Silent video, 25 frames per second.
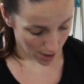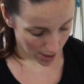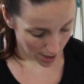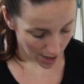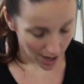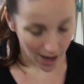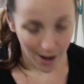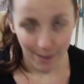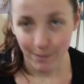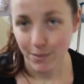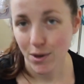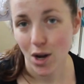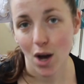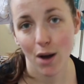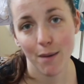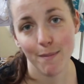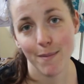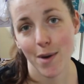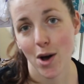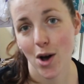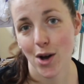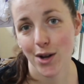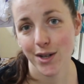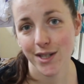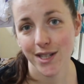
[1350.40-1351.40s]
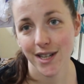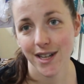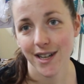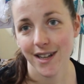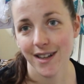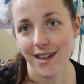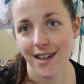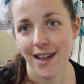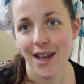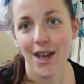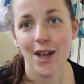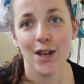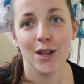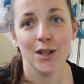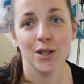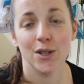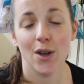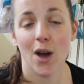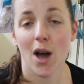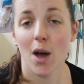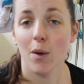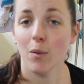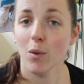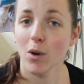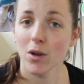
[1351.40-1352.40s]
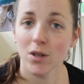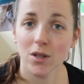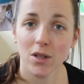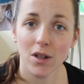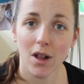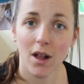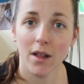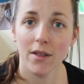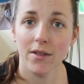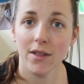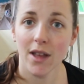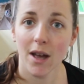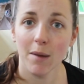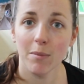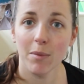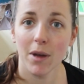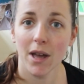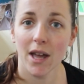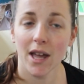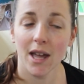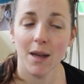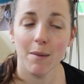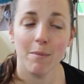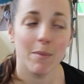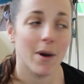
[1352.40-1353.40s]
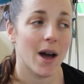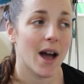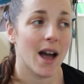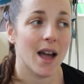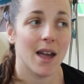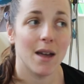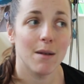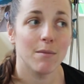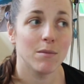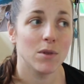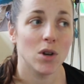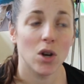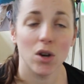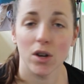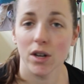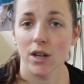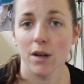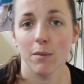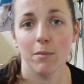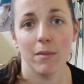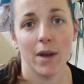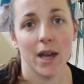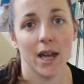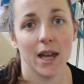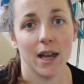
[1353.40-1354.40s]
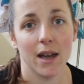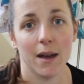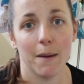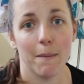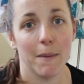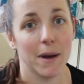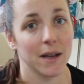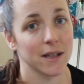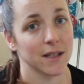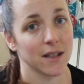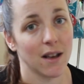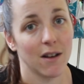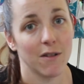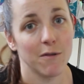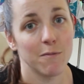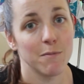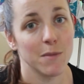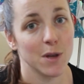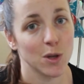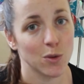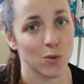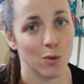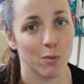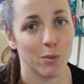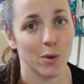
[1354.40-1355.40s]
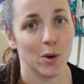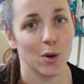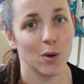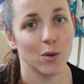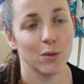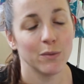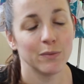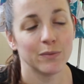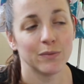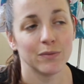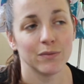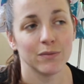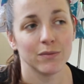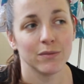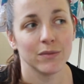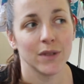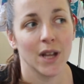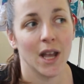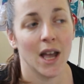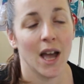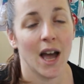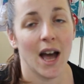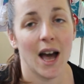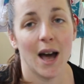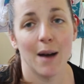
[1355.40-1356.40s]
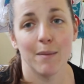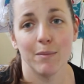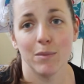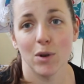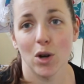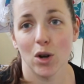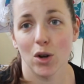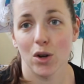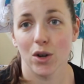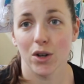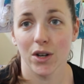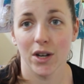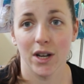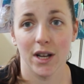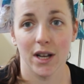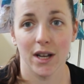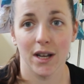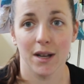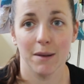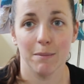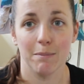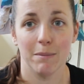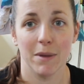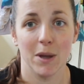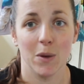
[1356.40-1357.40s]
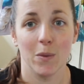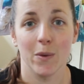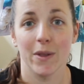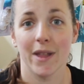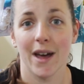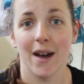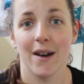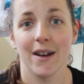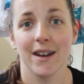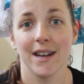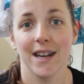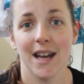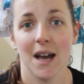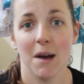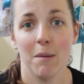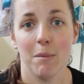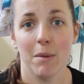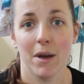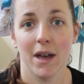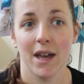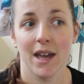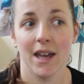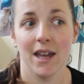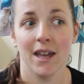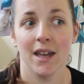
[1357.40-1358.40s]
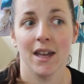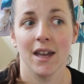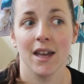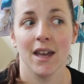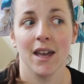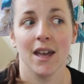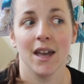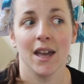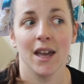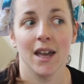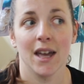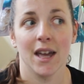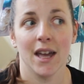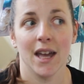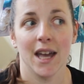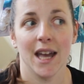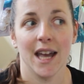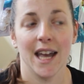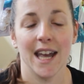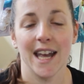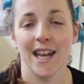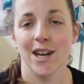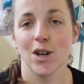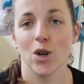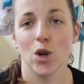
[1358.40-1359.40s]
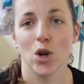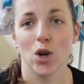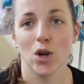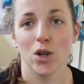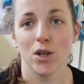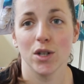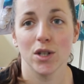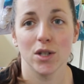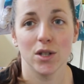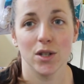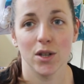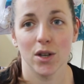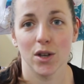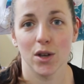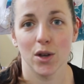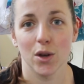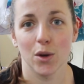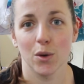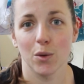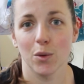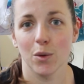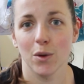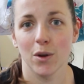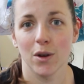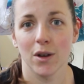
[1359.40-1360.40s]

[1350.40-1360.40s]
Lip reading: I'm not a martyr, so I want cloth nappy, but I am not going to make myself miserable. I'm not going to be without a nappy in order to,